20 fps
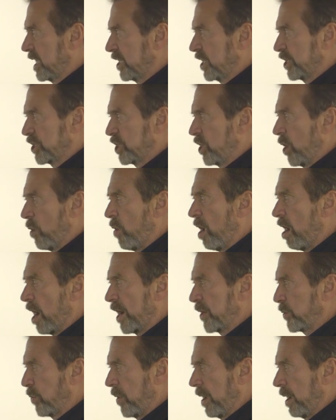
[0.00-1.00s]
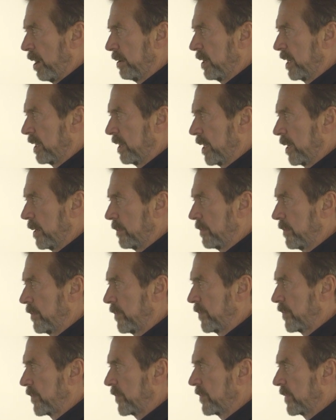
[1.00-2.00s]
there's no hardware in them,